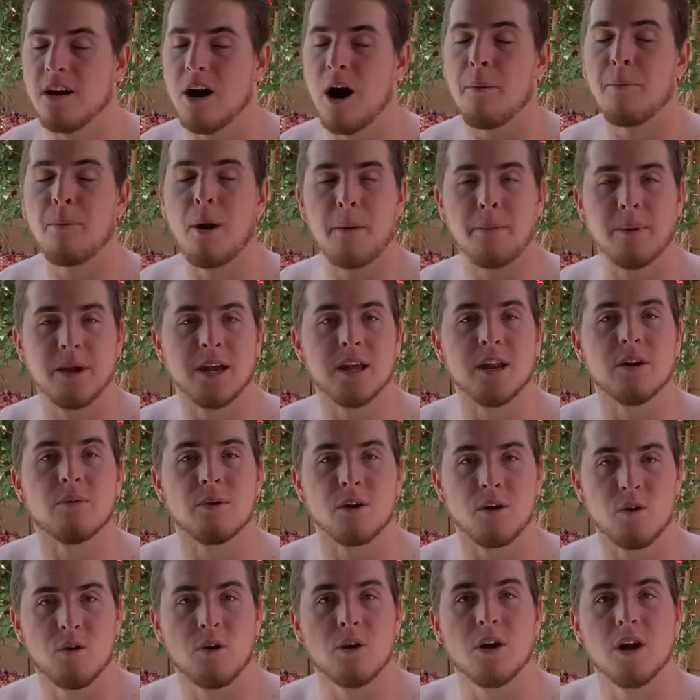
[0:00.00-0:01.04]
I'll probably gonna
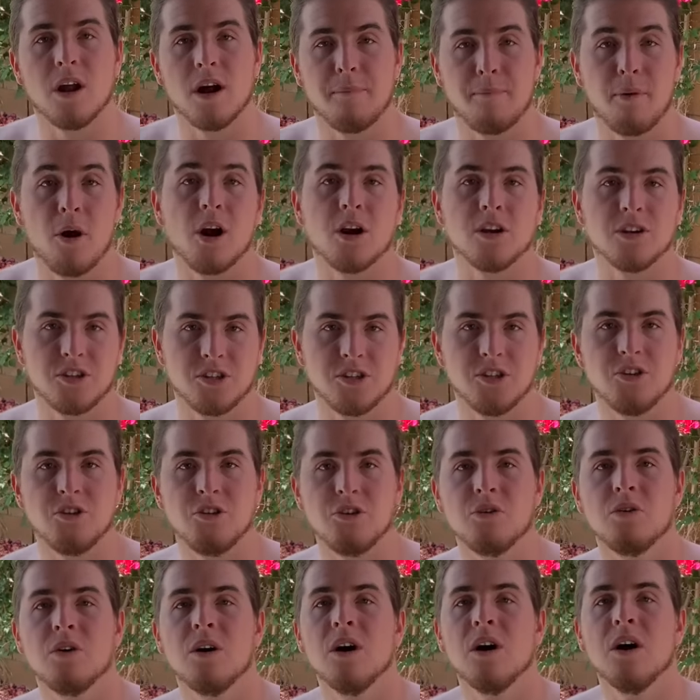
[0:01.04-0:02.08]
record a part
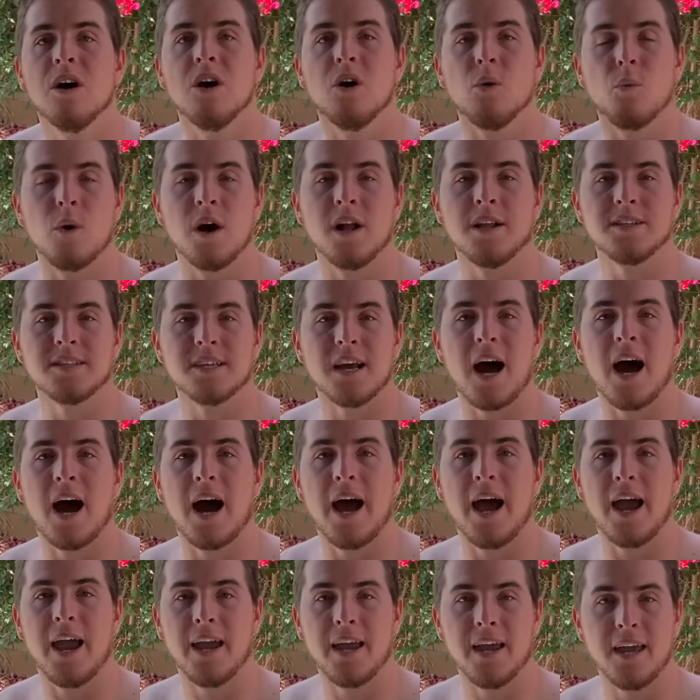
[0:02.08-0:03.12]
2 once
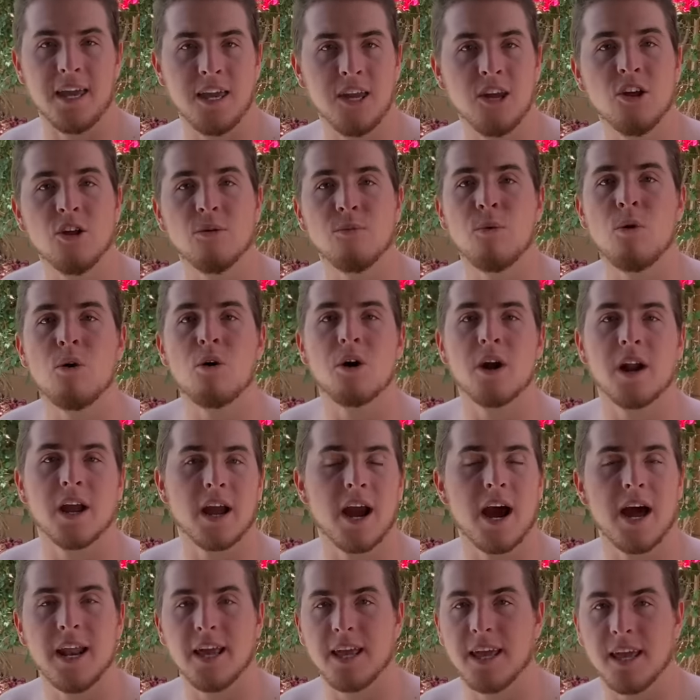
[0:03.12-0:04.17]
I heal more and
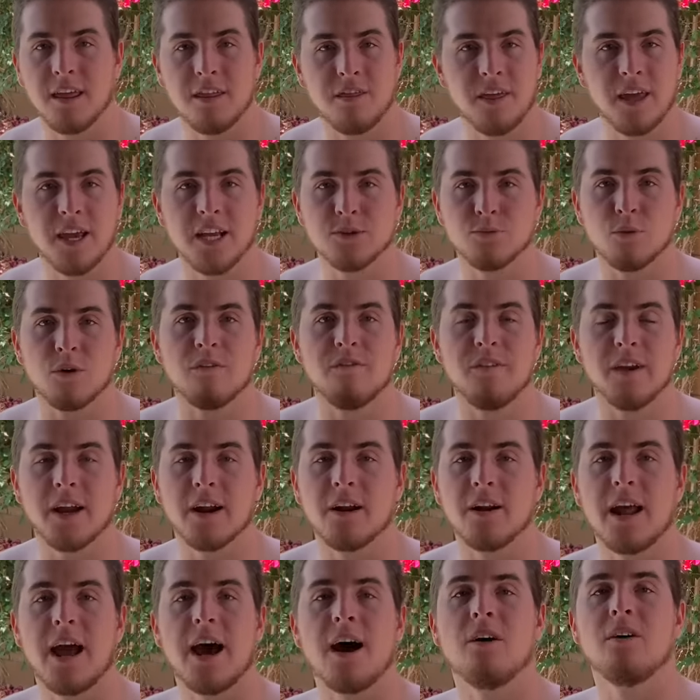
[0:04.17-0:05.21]
kind of get things more
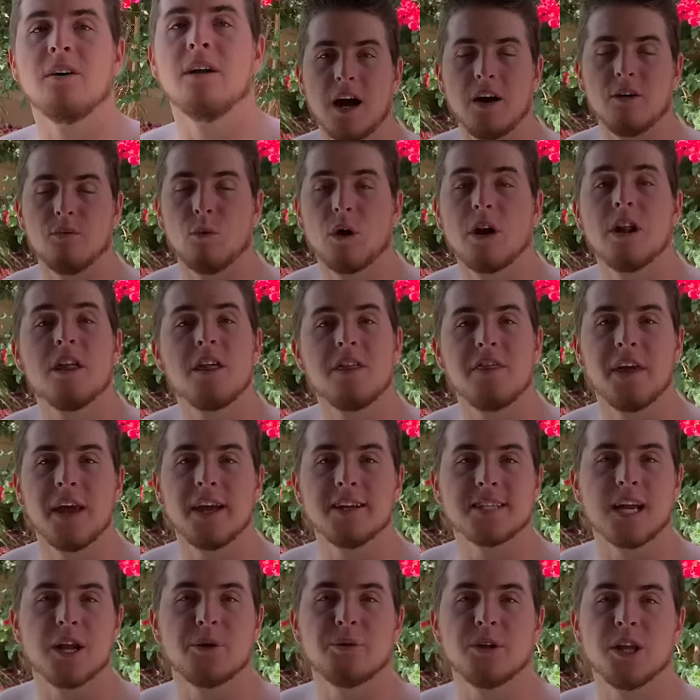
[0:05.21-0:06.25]
figured out. One of the things
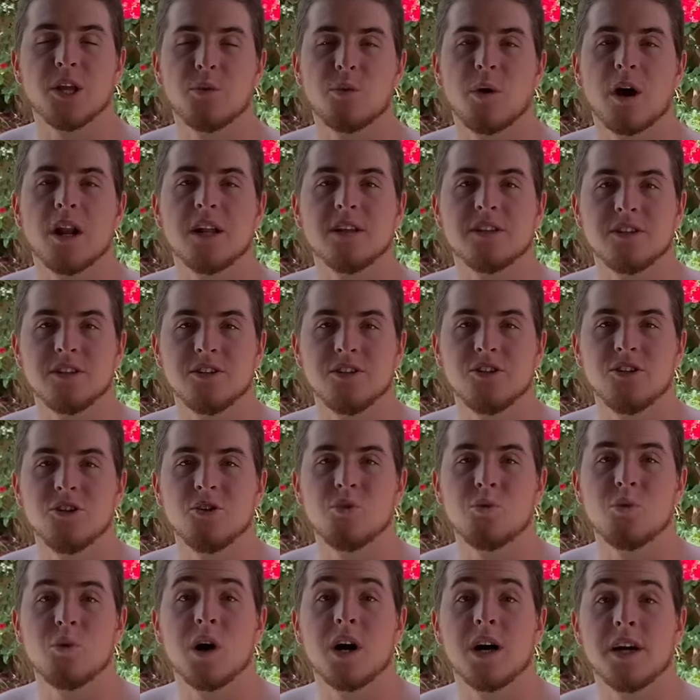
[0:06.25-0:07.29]
I really wanted to do
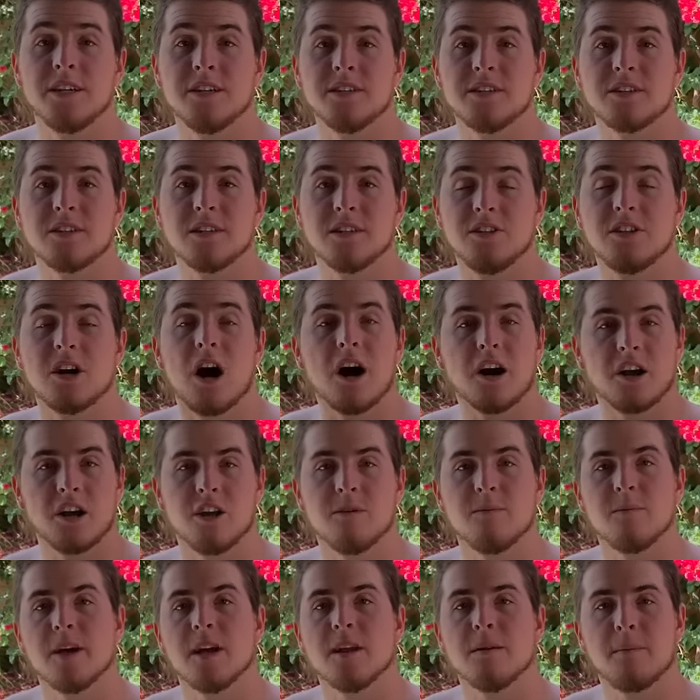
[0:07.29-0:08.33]
was
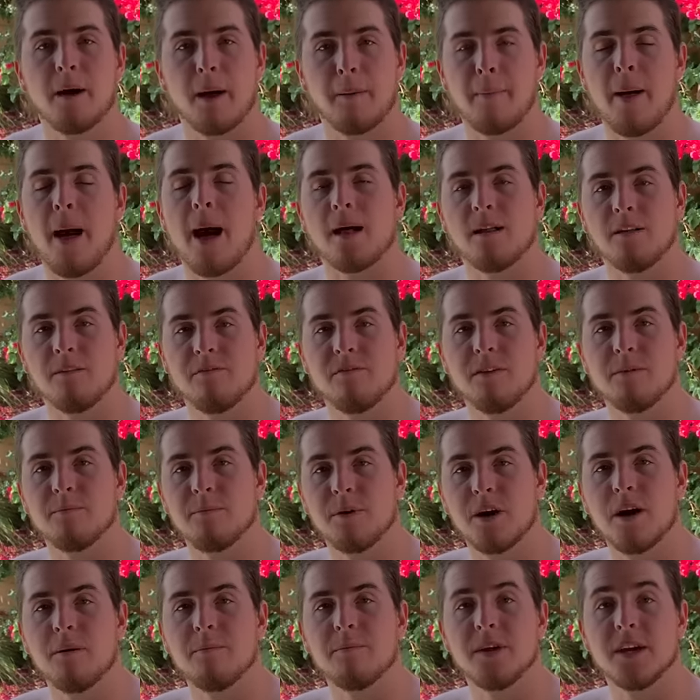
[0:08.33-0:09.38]
document my baclofen
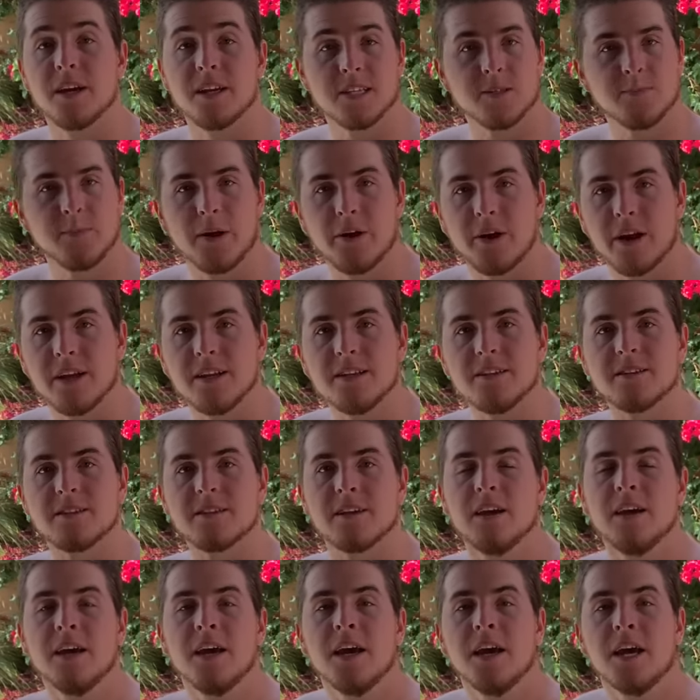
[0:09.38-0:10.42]
pump experience
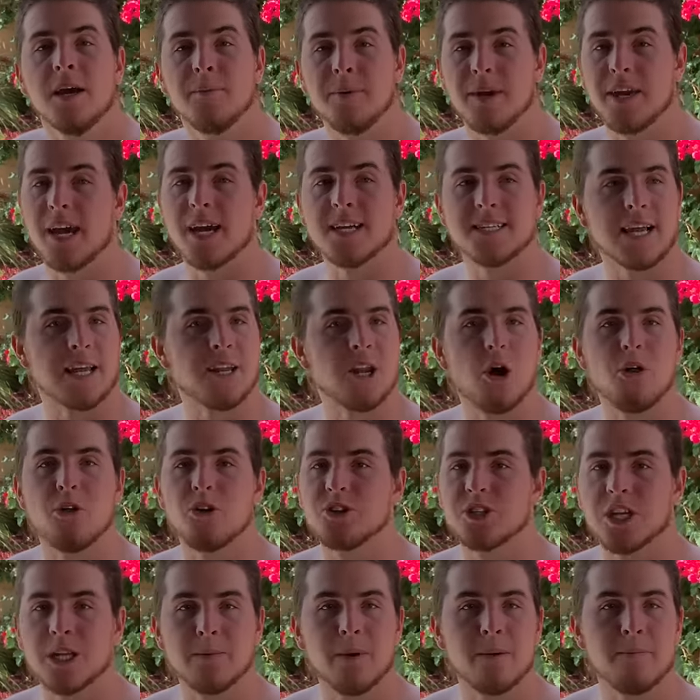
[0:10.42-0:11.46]
because I know there's
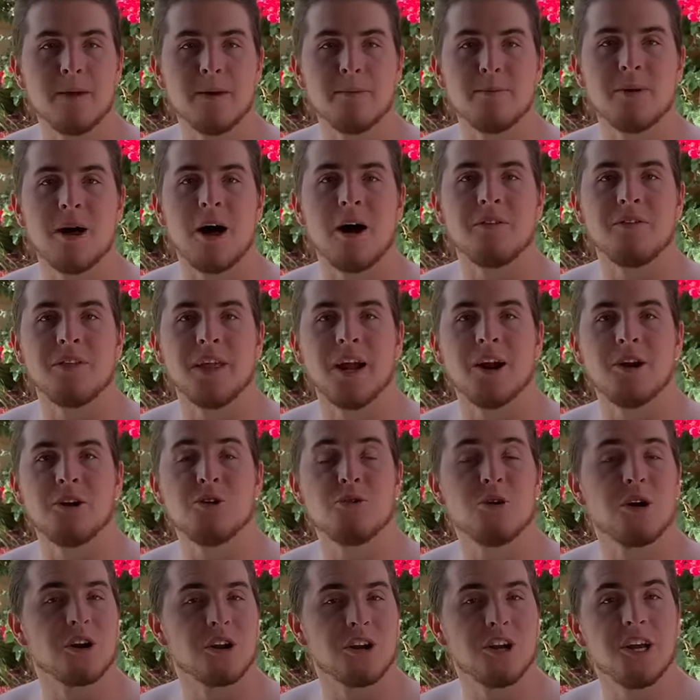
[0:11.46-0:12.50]
gonna be people out there who
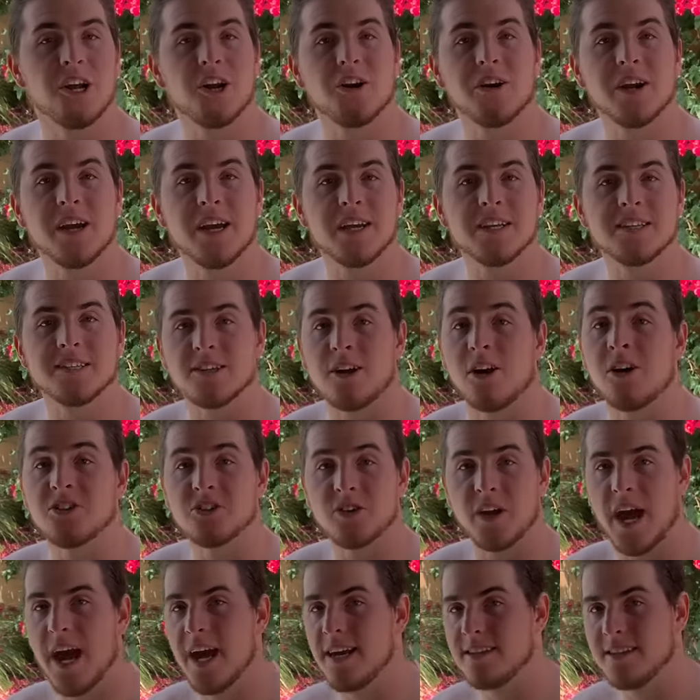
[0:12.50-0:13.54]
are curious and also
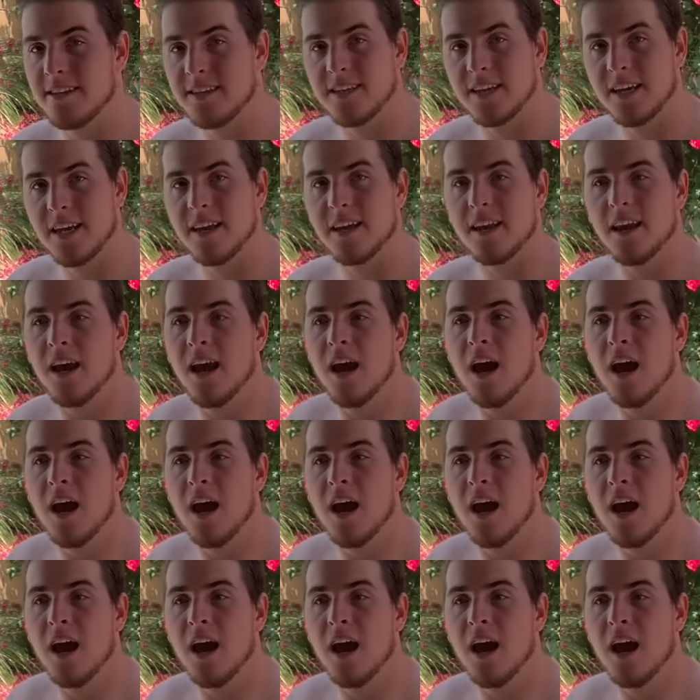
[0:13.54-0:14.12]
hesitant.